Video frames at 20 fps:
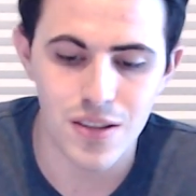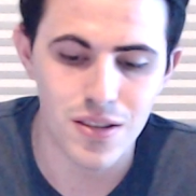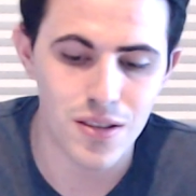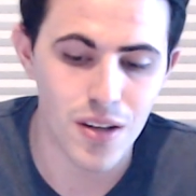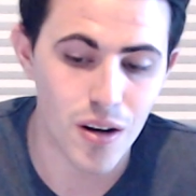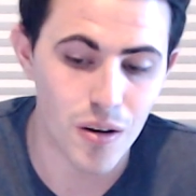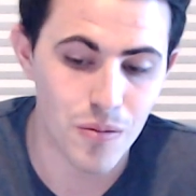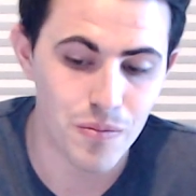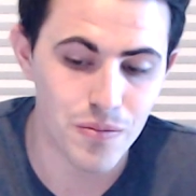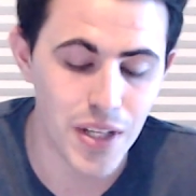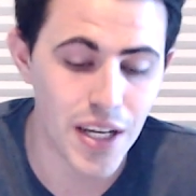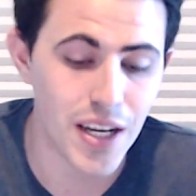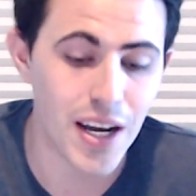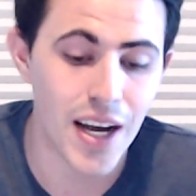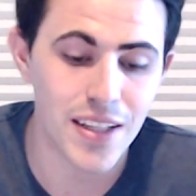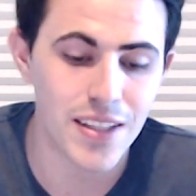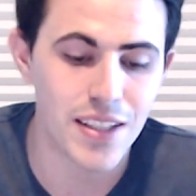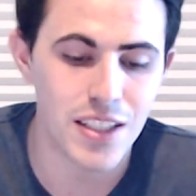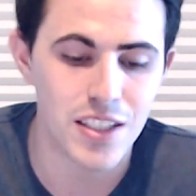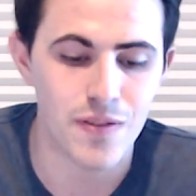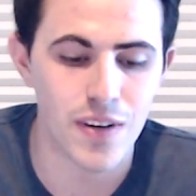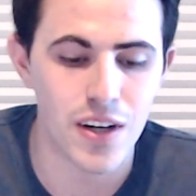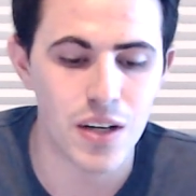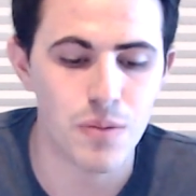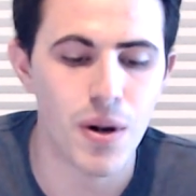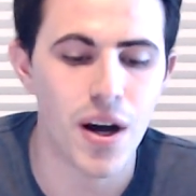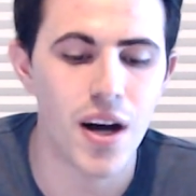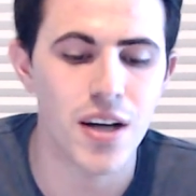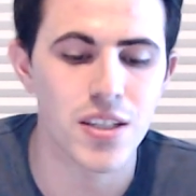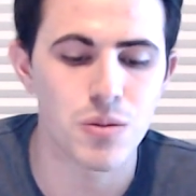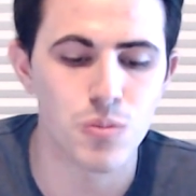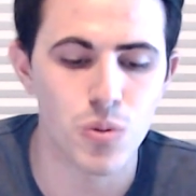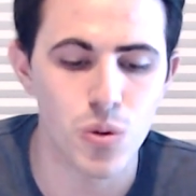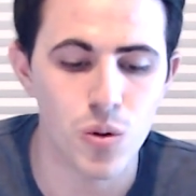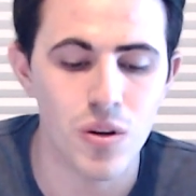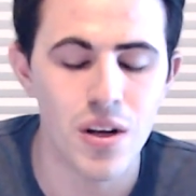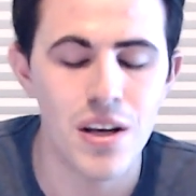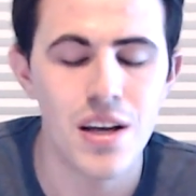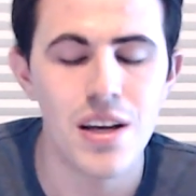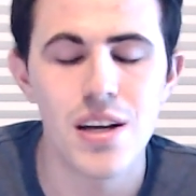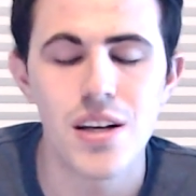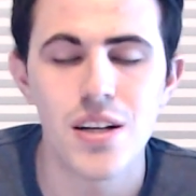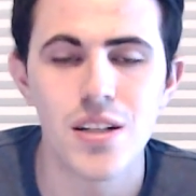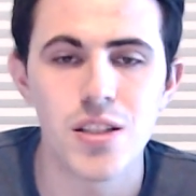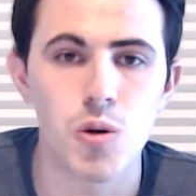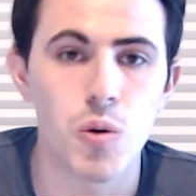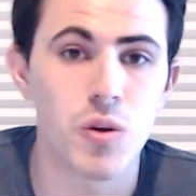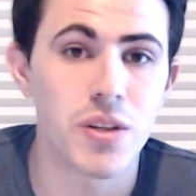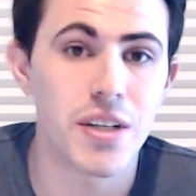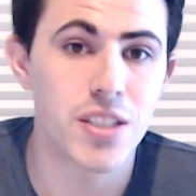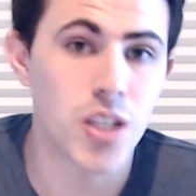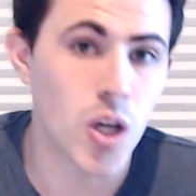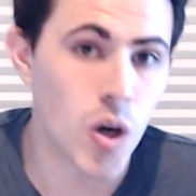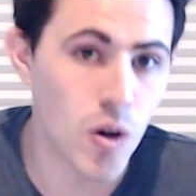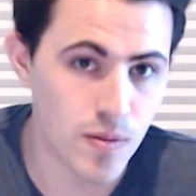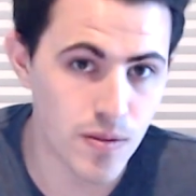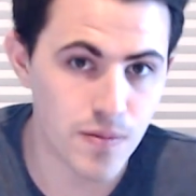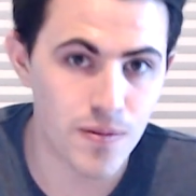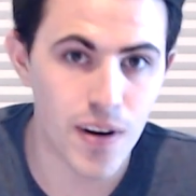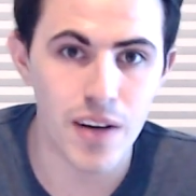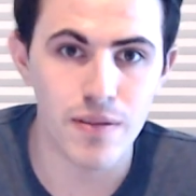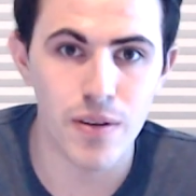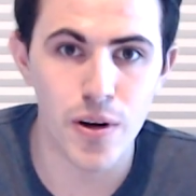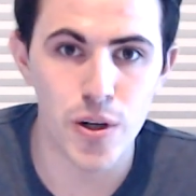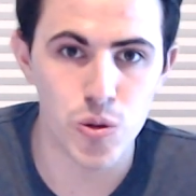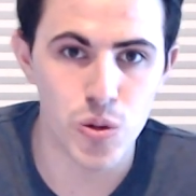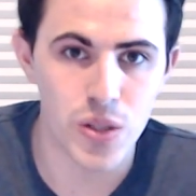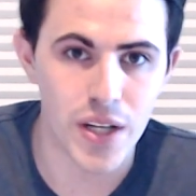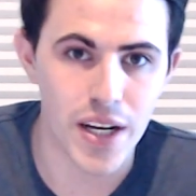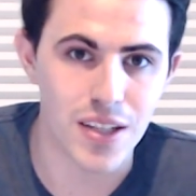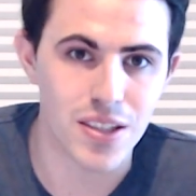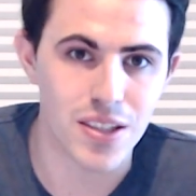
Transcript: So yeah, I think it's very possible to at least go over 500 next